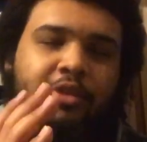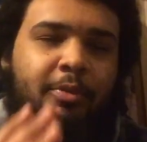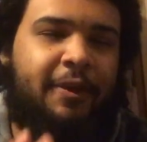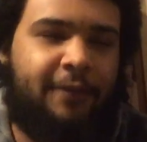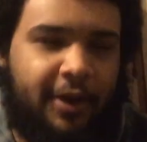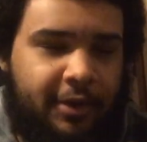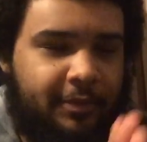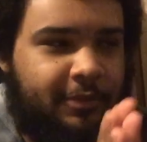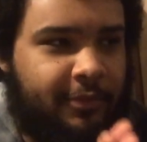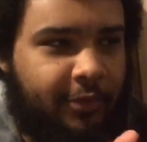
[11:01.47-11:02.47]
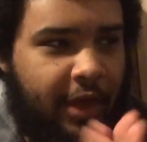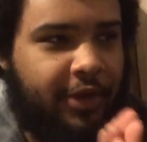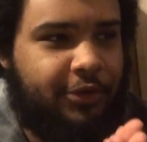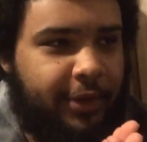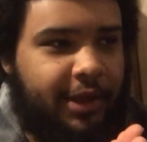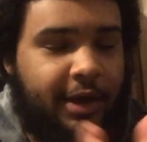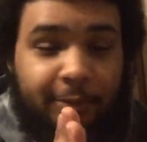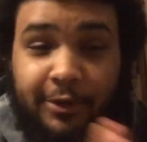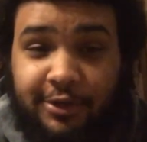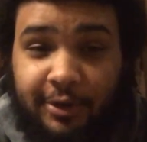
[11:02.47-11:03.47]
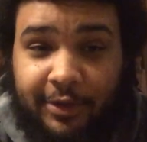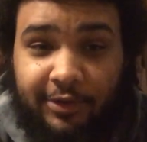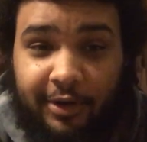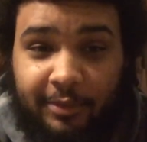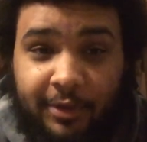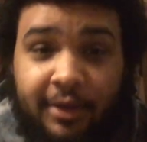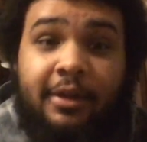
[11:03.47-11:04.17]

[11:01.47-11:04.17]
to be fair, last week, I'm pretty sure I messed it up.